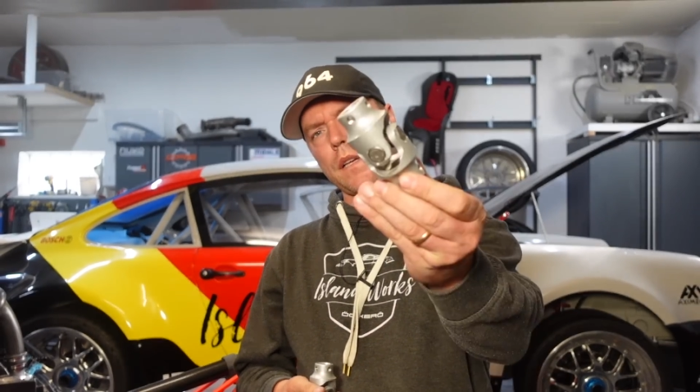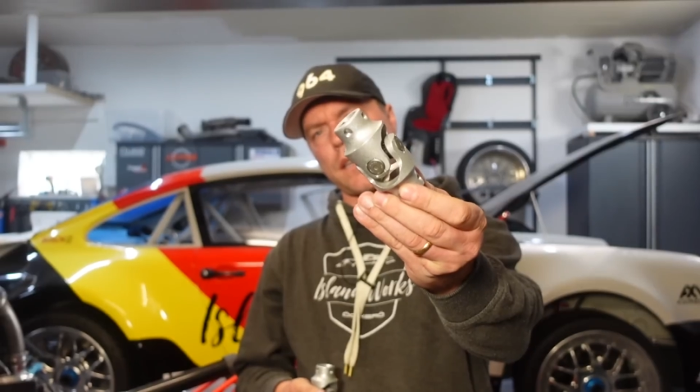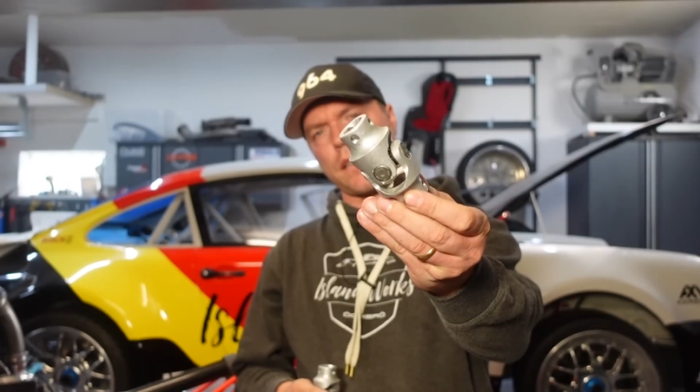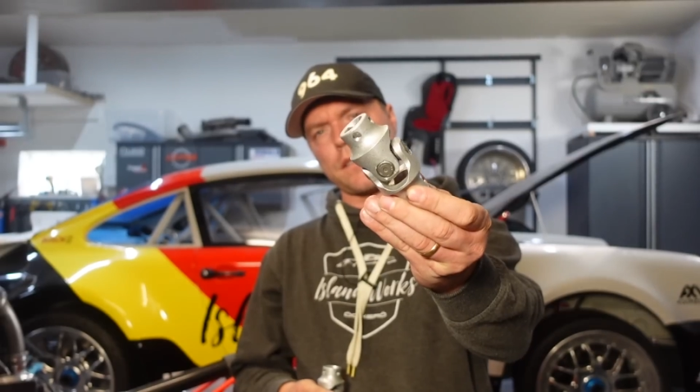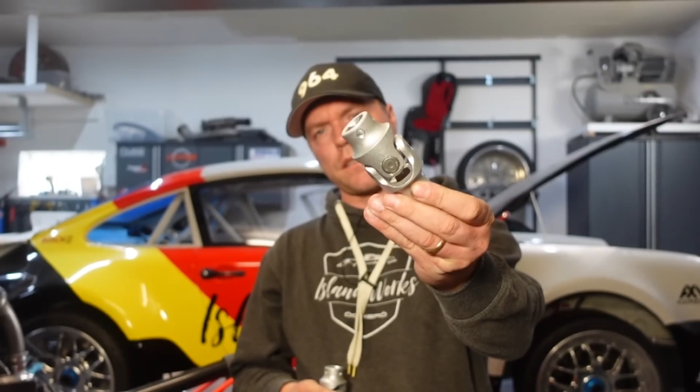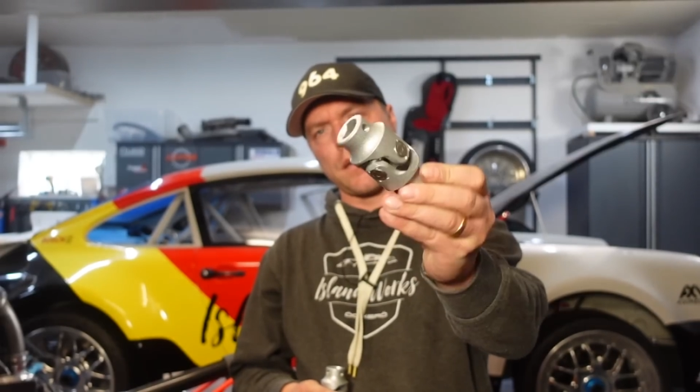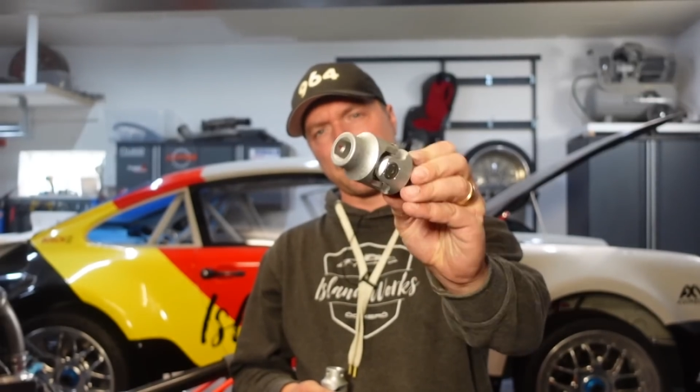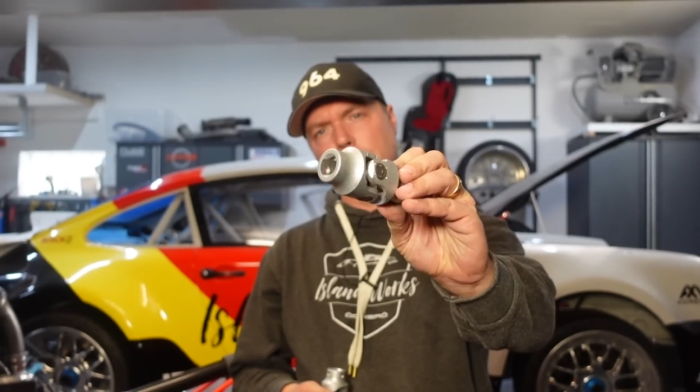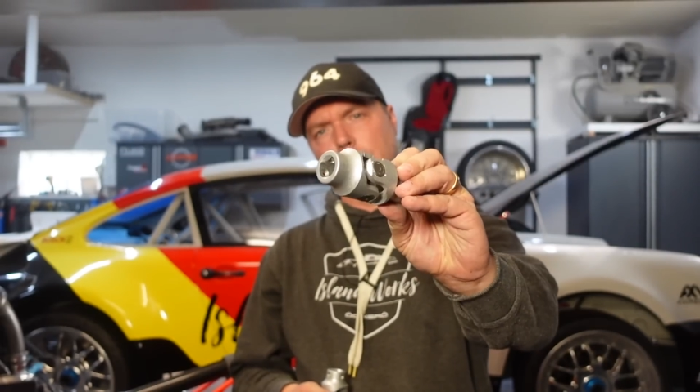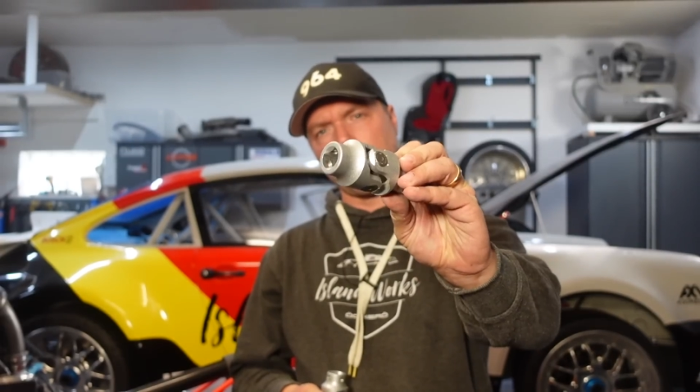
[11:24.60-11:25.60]

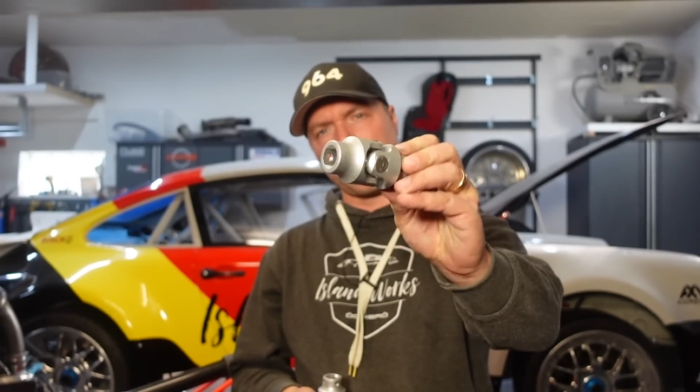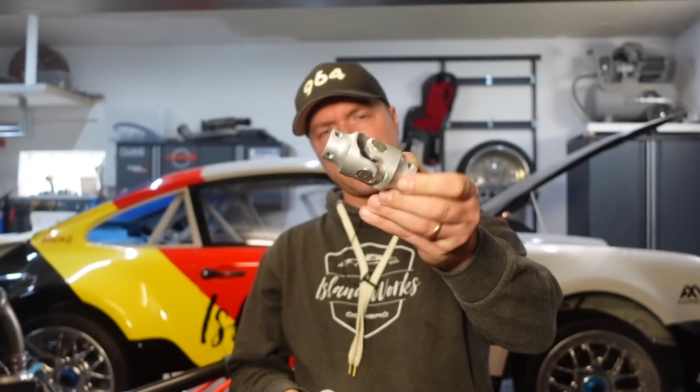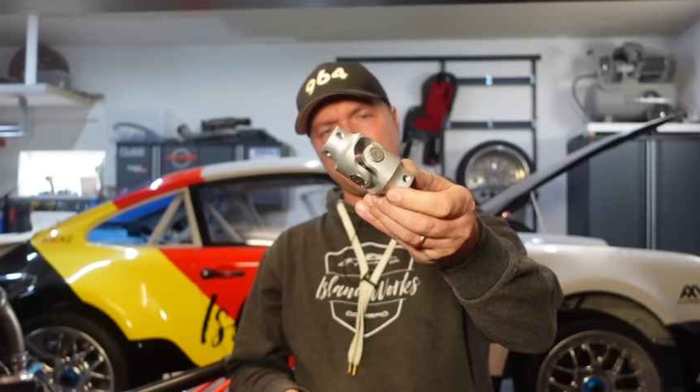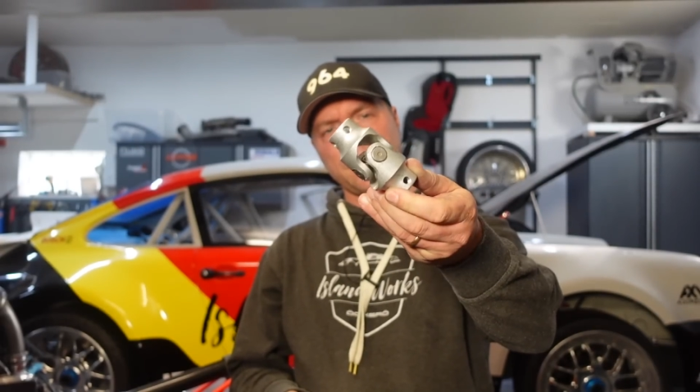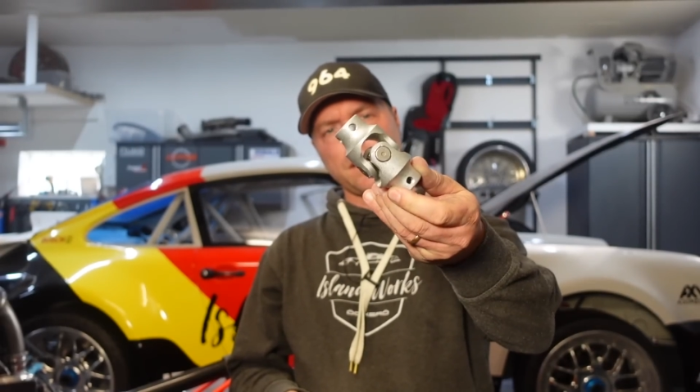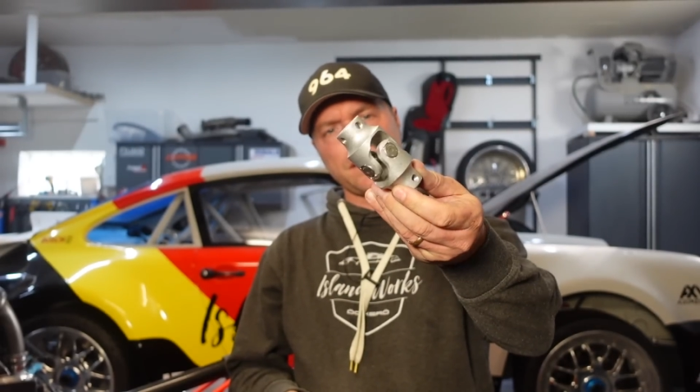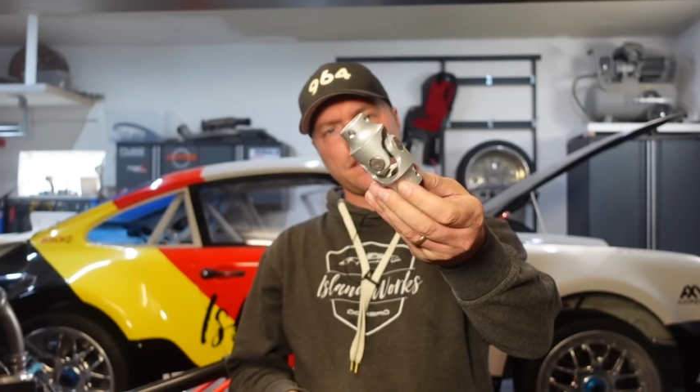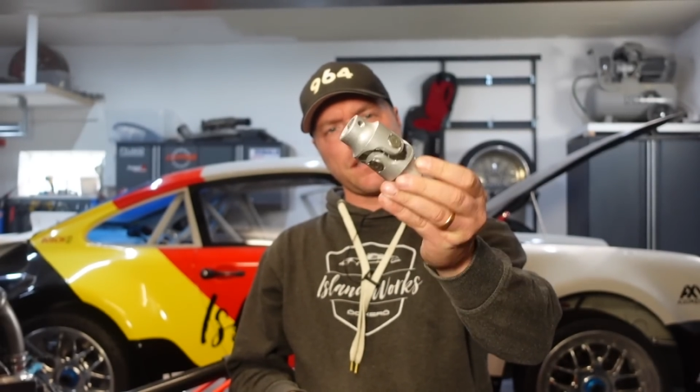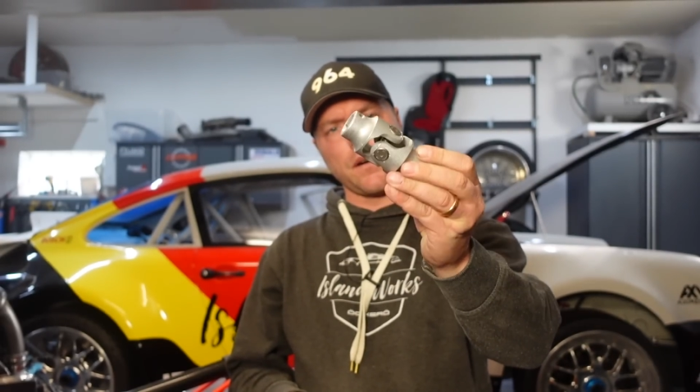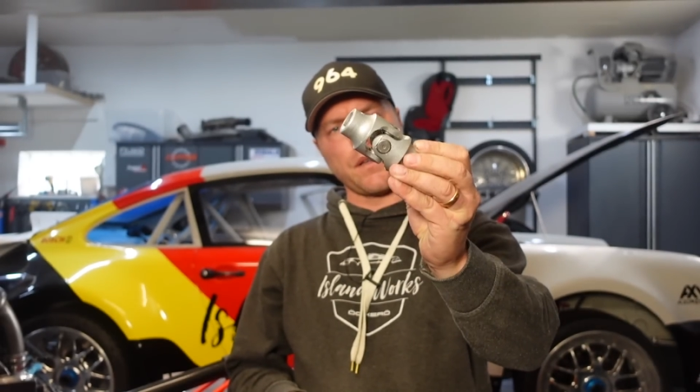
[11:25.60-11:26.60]
Custom
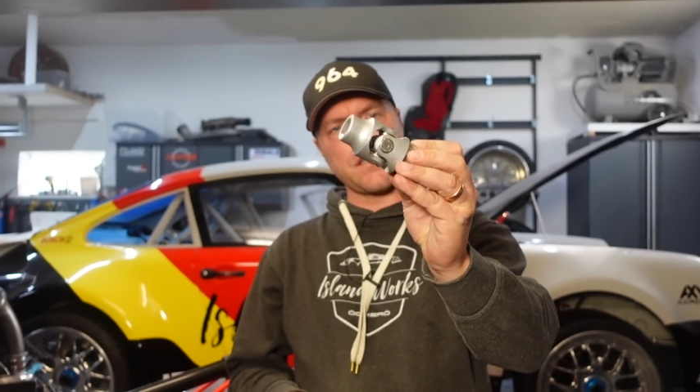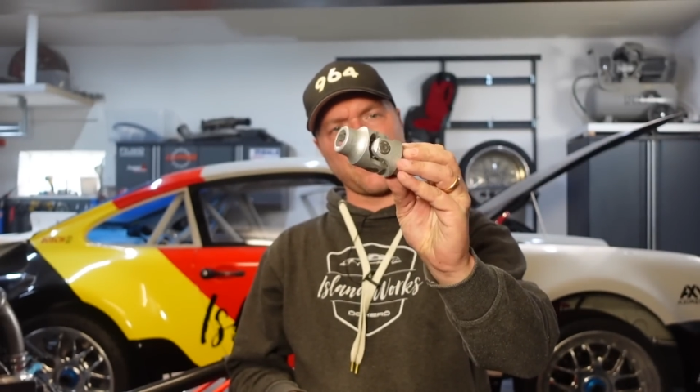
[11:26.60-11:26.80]
steering